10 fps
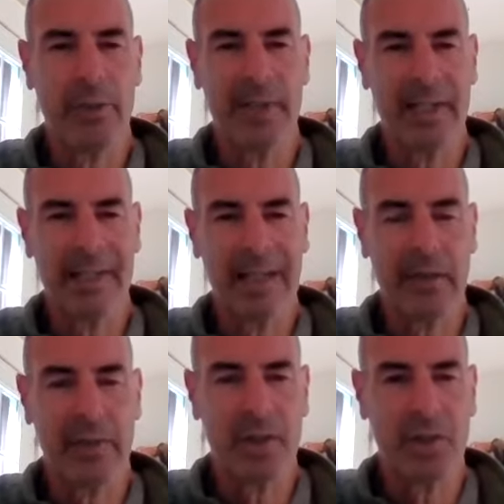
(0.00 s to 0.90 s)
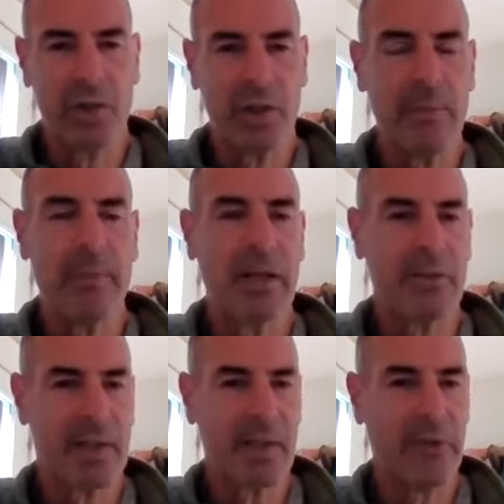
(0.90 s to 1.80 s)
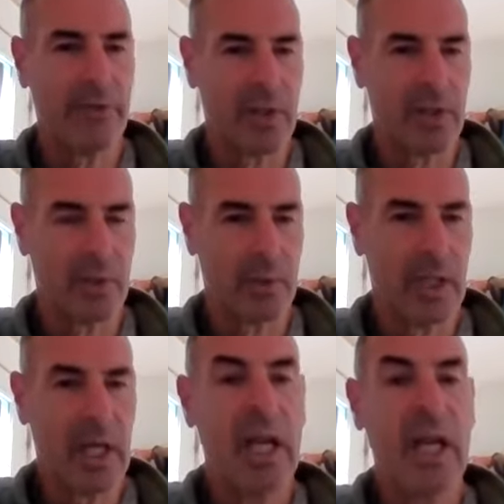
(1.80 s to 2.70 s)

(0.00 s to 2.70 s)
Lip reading: Does it have a certain amount of softness to it?